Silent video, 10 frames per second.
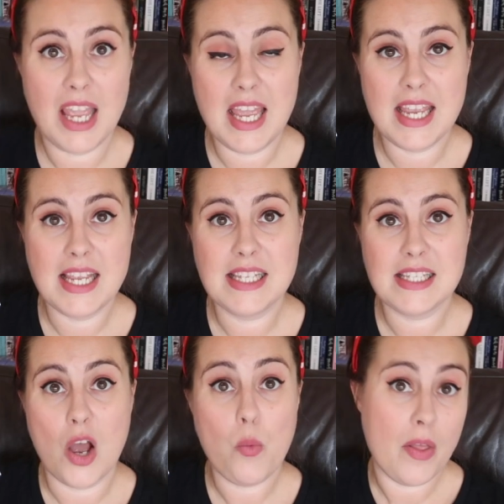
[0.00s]

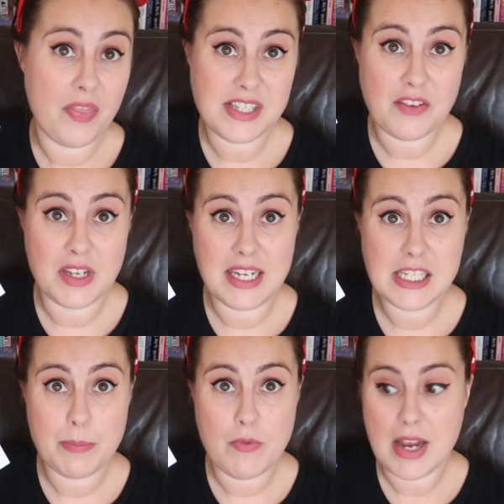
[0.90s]
is one that definitely
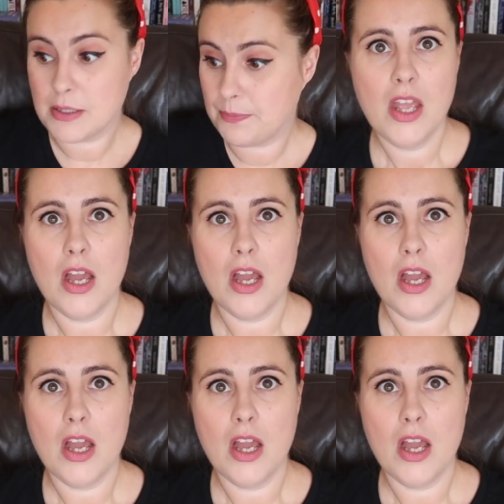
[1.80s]
needs to be read.